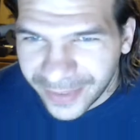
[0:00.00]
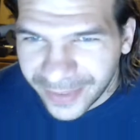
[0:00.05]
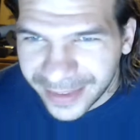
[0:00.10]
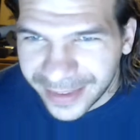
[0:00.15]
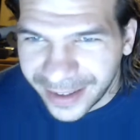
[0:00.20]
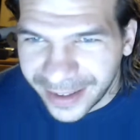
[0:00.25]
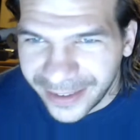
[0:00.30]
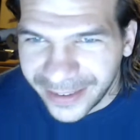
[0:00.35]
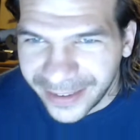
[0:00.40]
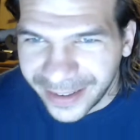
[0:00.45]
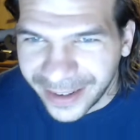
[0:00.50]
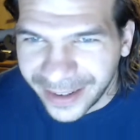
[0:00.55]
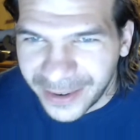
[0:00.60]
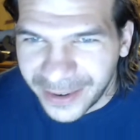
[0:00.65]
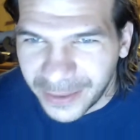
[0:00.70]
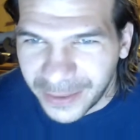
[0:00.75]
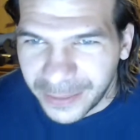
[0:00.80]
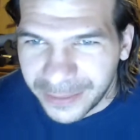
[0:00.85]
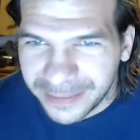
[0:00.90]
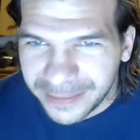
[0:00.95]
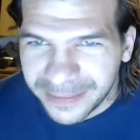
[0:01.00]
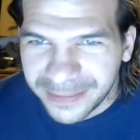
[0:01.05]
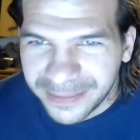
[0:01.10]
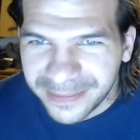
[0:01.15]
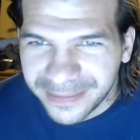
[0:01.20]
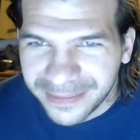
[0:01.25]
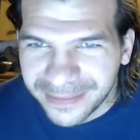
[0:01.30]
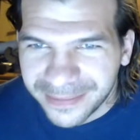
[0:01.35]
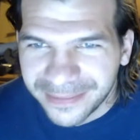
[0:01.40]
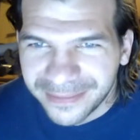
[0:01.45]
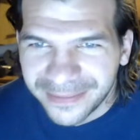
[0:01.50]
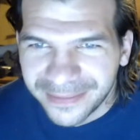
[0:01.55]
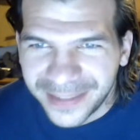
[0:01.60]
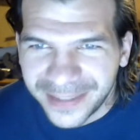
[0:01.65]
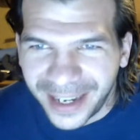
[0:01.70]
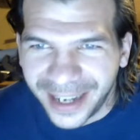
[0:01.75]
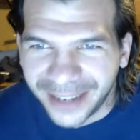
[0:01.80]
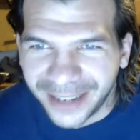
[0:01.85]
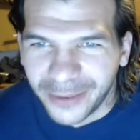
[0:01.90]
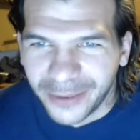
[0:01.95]
There you go.
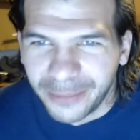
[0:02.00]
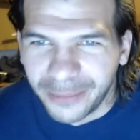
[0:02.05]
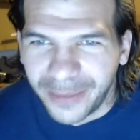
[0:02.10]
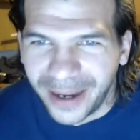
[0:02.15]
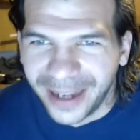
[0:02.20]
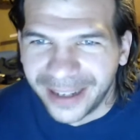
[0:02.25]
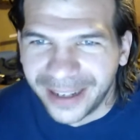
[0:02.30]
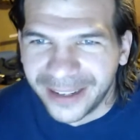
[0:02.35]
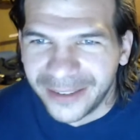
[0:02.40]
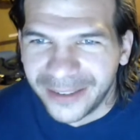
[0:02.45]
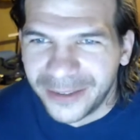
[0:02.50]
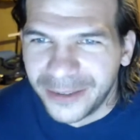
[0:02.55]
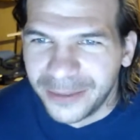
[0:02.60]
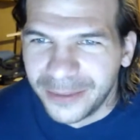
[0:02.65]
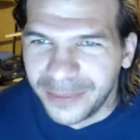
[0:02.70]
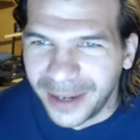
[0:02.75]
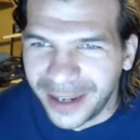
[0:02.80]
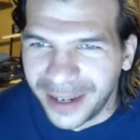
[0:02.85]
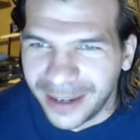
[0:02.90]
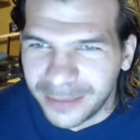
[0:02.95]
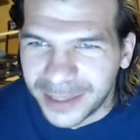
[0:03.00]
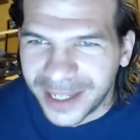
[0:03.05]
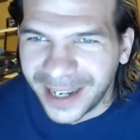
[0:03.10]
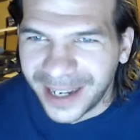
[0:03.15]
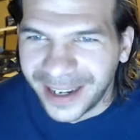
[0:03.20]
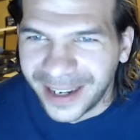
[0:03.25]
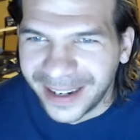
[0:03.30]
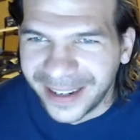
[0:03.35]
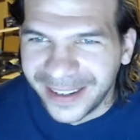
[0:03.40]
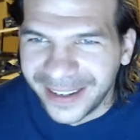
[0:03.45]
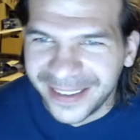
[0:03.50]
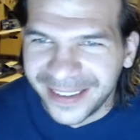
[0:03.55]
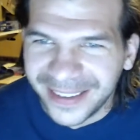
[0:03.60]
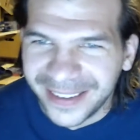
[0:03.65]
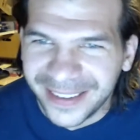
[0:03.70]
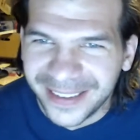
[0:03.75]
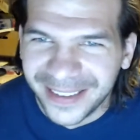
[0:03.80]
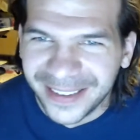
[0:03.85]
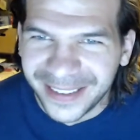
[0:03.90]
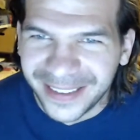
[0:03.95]
Hike with Mike and two Bobs got it.
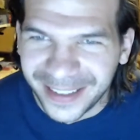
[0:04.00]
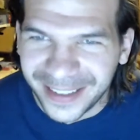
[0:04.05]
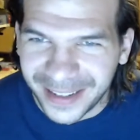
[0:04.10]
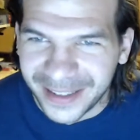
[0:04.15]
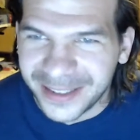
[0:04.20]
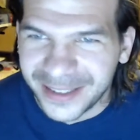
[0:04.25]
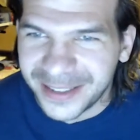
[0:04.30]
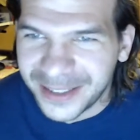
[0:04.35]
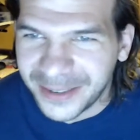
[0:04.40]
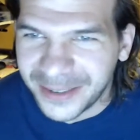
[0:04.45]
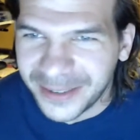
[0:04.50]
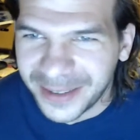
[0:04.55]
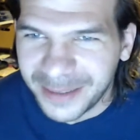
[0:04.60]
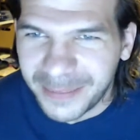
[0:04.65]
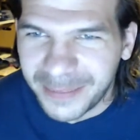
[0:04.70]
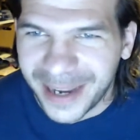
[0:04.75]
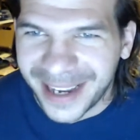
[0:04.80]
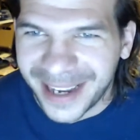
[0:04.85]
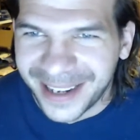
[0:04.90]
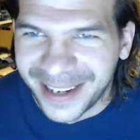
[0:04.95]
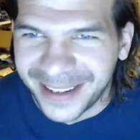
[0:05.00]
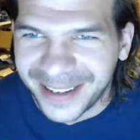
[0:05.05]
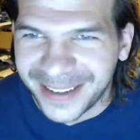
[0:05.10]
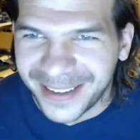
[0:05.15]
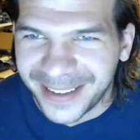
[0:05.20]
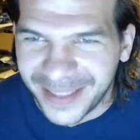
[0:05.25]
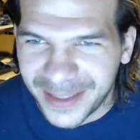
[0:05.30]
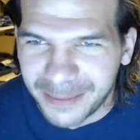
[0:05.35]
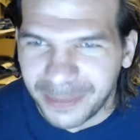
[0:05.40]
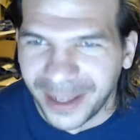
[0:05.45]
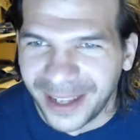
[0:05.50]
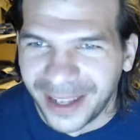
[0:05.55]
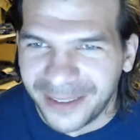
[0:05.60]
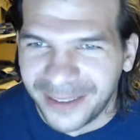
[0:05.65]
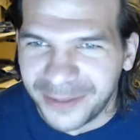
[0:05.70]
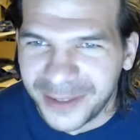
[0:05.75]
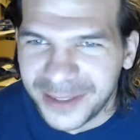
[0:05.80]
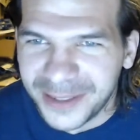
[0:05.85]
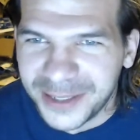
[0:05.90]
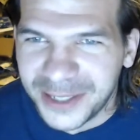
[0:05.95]
And so did Amanda, the
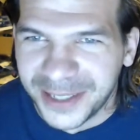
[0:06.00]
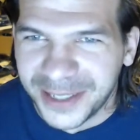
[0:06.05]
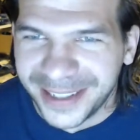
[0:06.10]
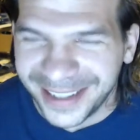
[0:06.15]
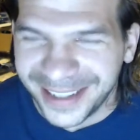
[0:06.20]
bluffage.